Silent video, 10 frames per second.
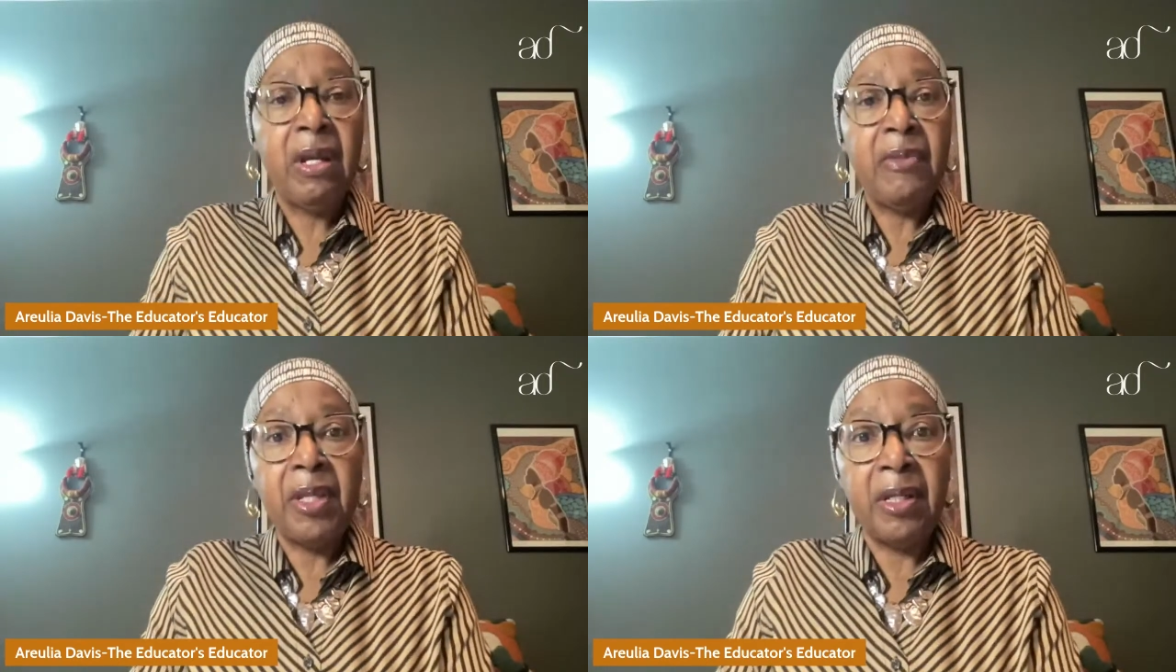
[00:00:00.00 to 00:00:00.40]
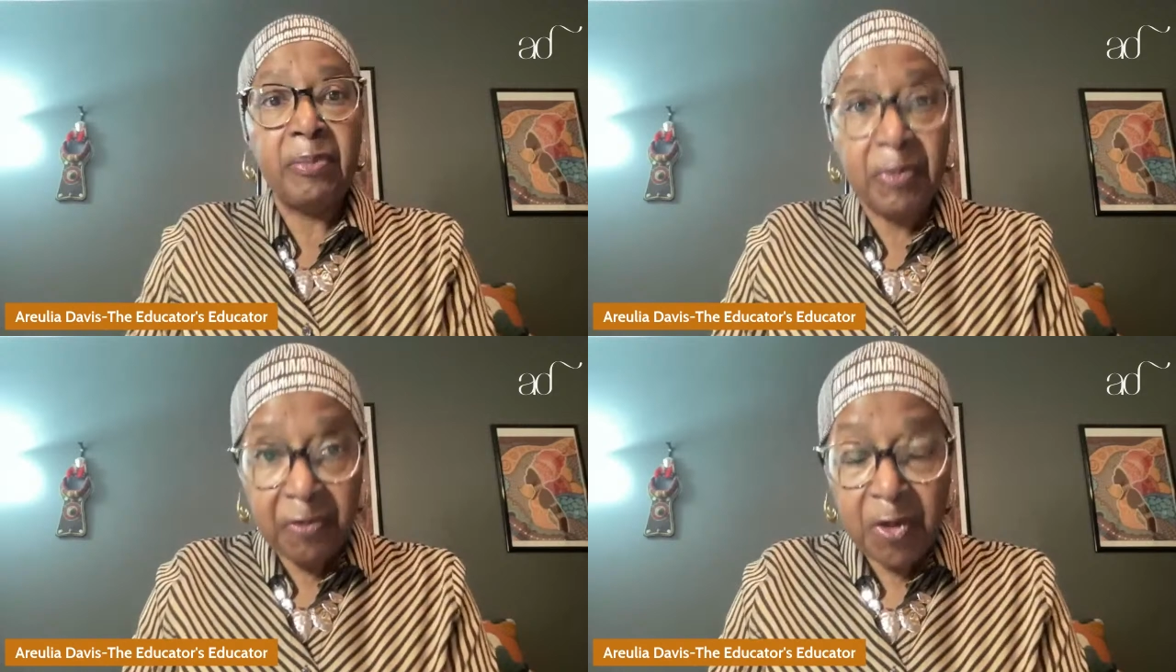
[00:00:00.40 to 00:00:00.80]

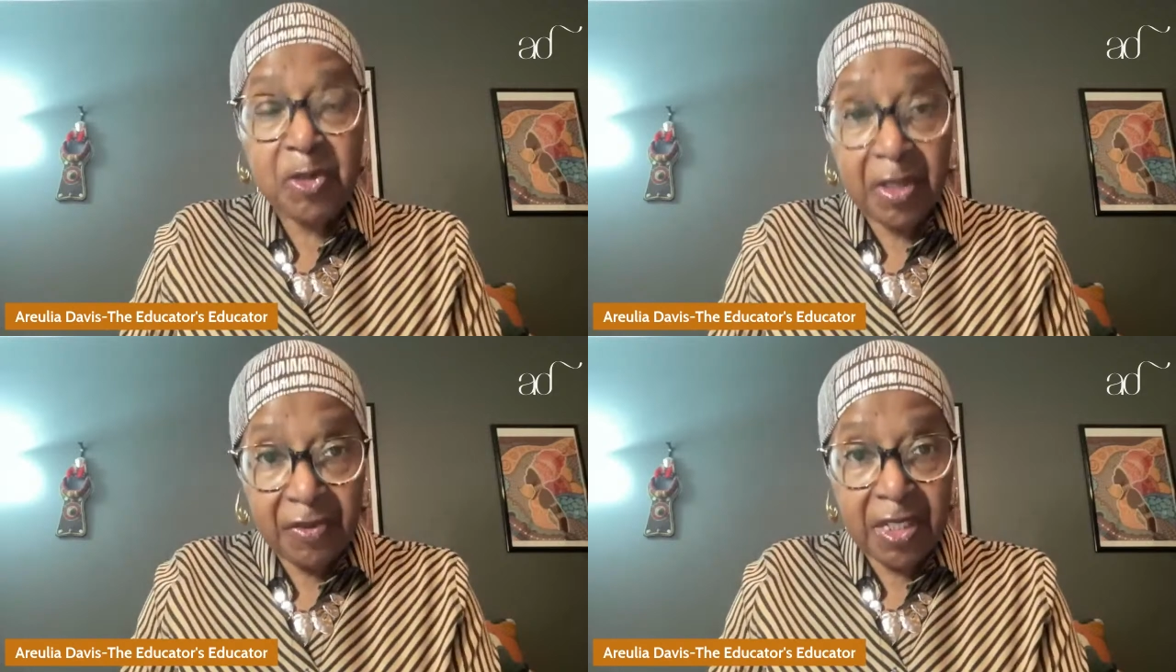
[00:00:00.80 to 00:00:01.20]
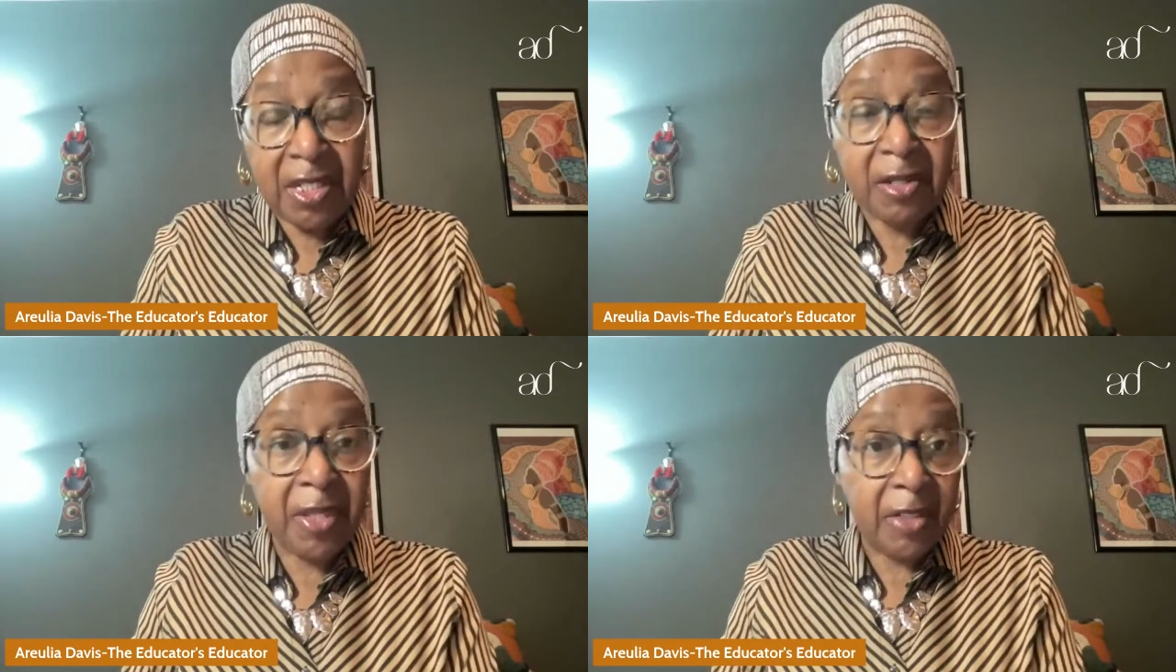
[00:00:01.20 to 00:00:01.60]
the first of the
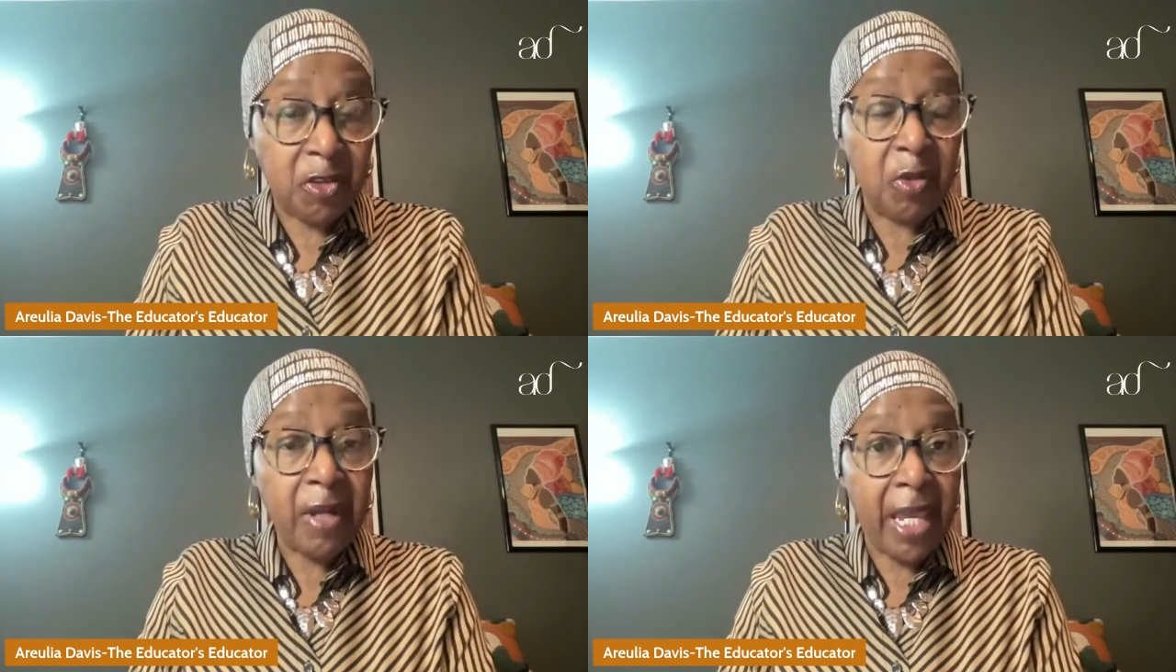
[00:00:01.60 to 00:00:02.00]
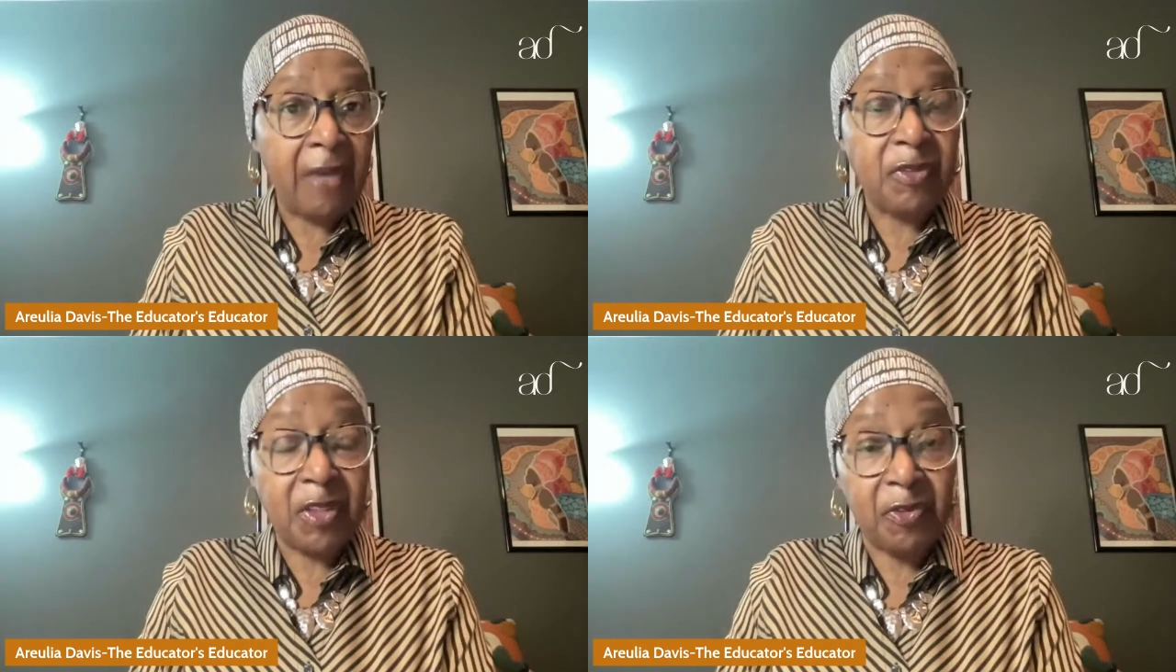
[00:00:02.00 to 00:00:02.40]
year that you'll
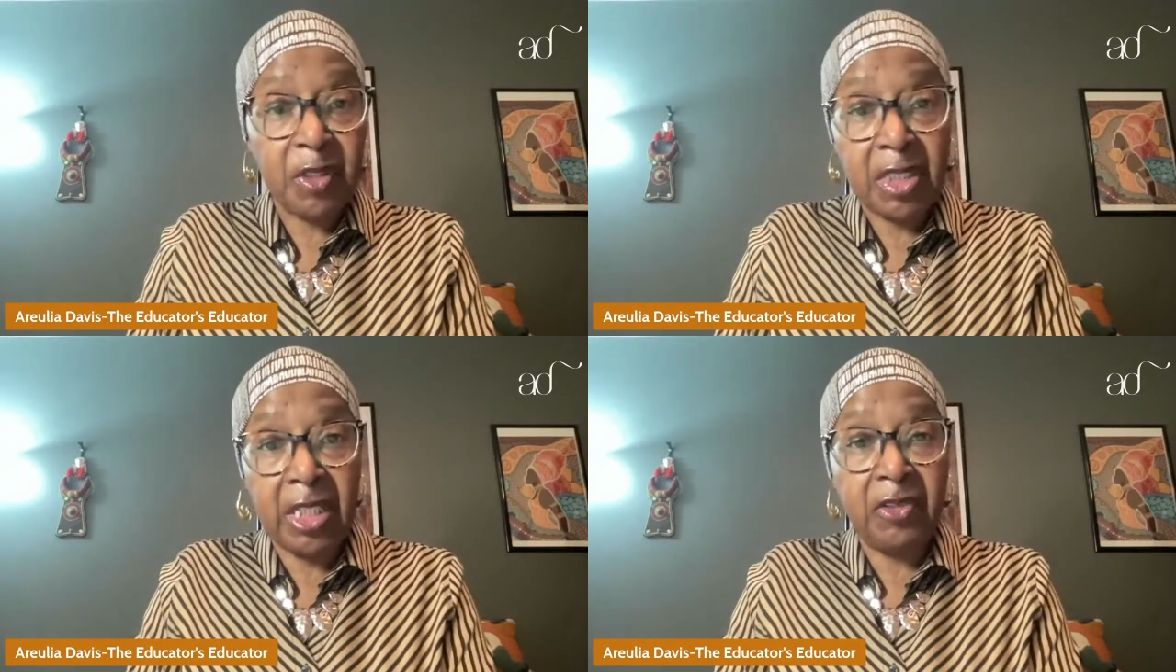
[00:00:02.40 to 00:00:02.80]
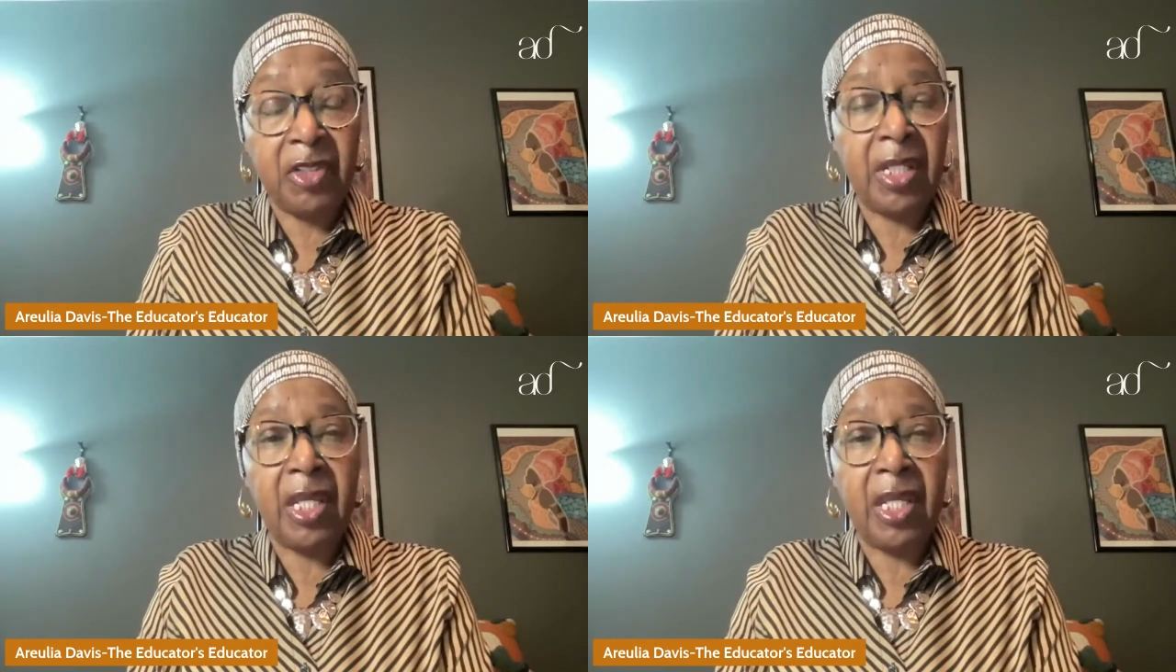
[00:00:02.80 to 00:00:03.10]
have for teaching.